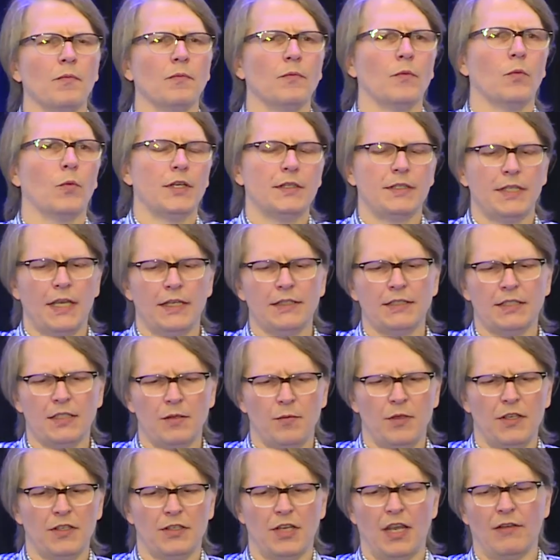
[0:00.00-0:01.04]
What it tends to
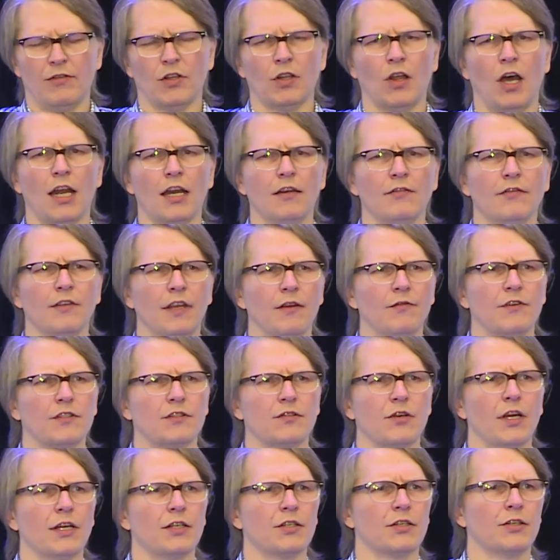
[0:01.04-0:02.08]
be is you have a lot of
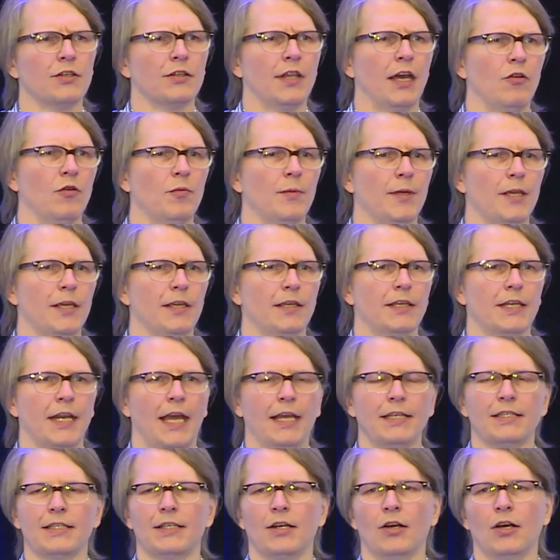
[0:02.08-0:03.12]
infrastructure that will be
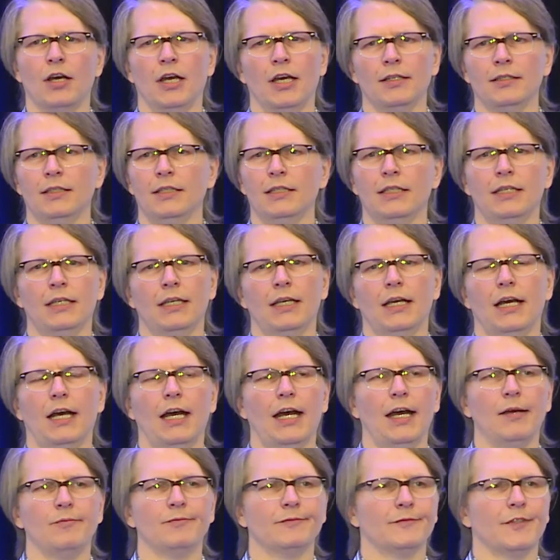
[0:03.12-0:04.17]
connected on
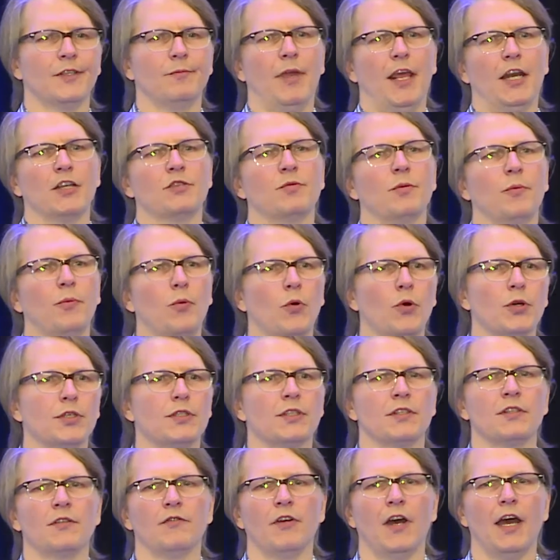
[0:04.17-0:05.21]
management ports
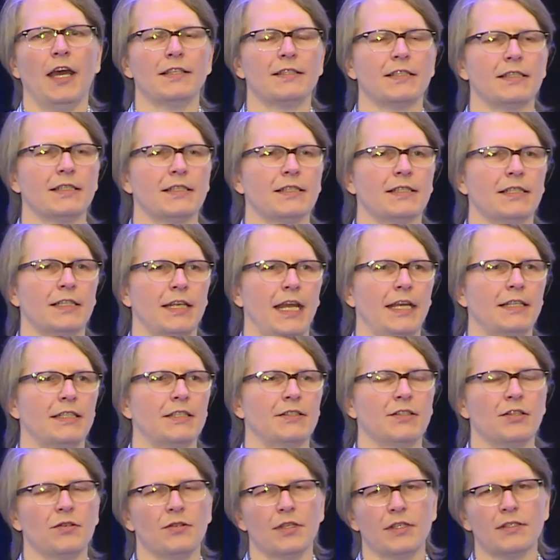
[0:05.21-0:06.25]
on devices connected
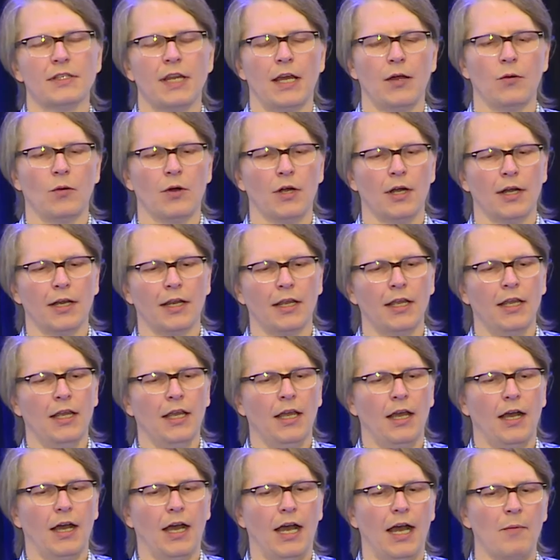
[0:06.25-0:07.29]
to this network.
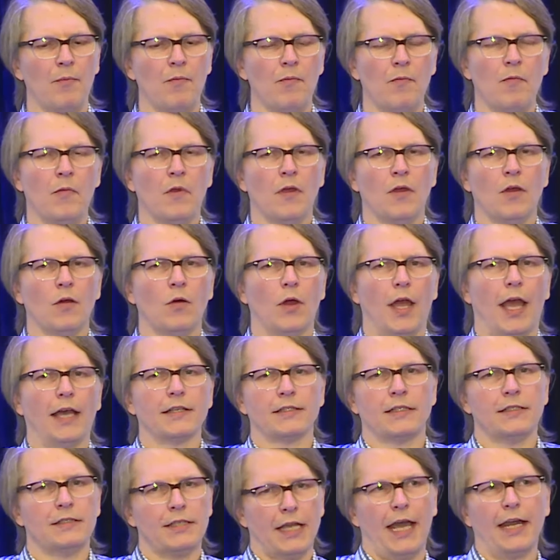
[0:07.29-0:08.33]
As
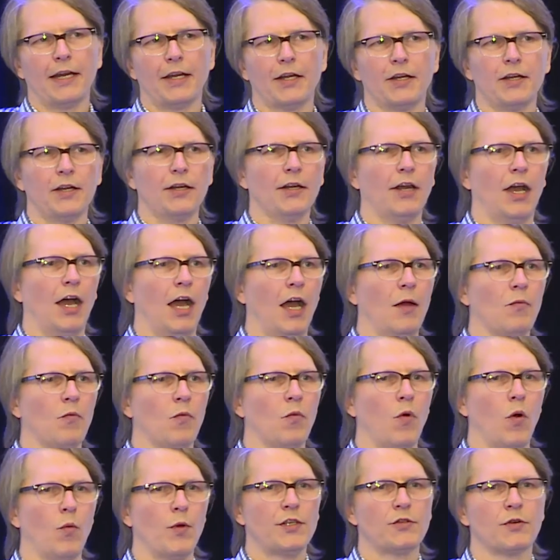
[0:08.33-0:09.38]
an attacker,
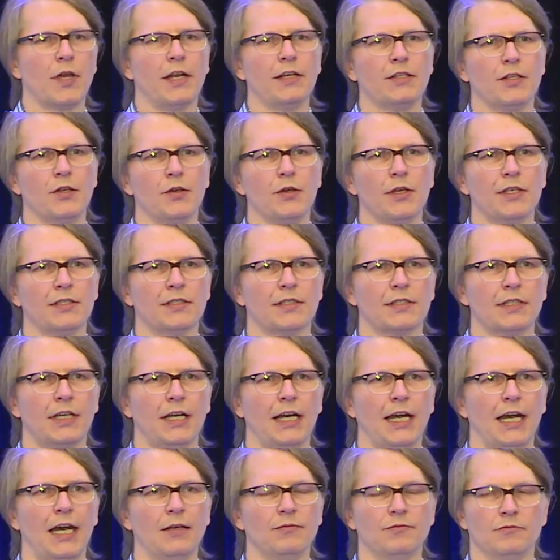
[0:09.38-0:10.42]
what we try to do is
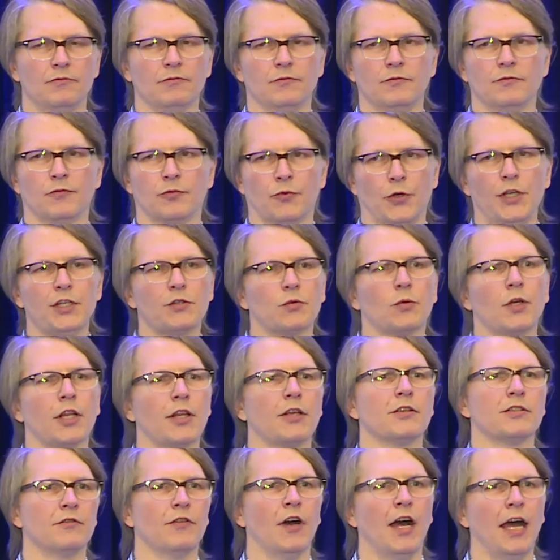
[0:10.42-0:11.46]
breach one of
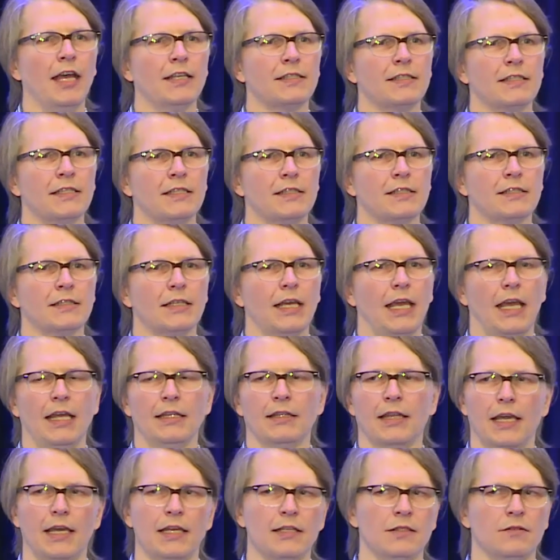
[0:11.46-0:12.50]
those devices and
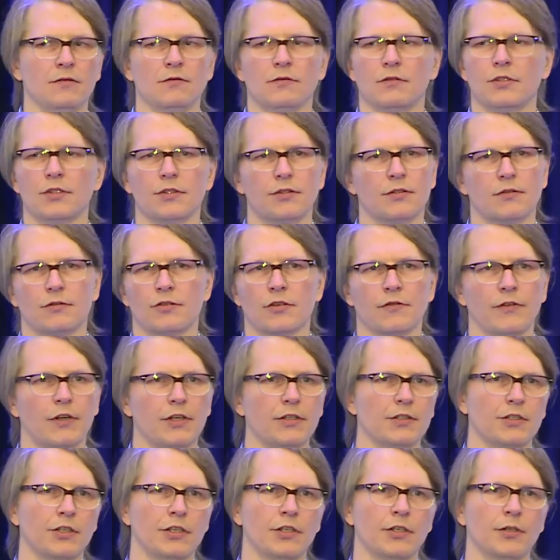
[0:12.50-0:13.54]
then just
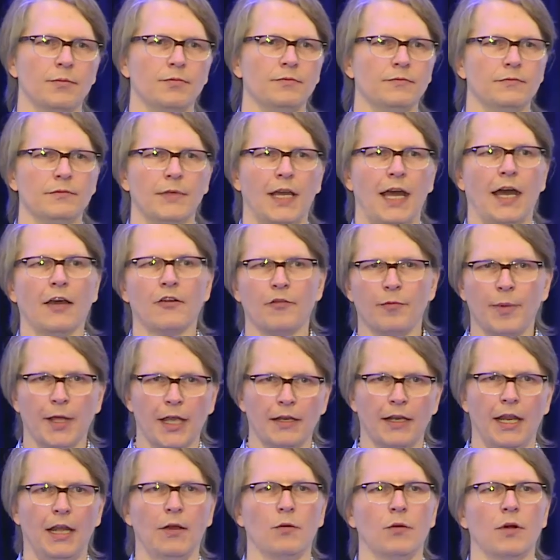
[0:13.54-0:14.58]
traverse your
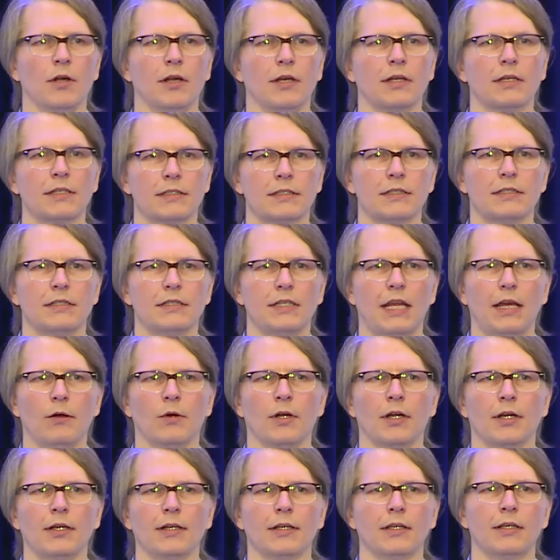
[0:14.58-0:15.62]
out-of-band network, because it's a
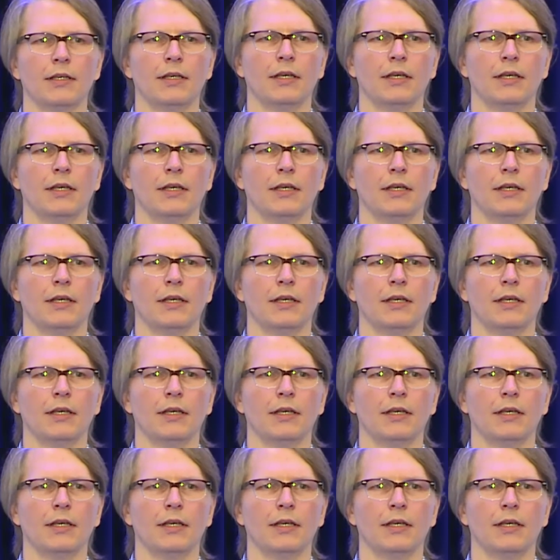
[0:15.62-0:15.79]
network.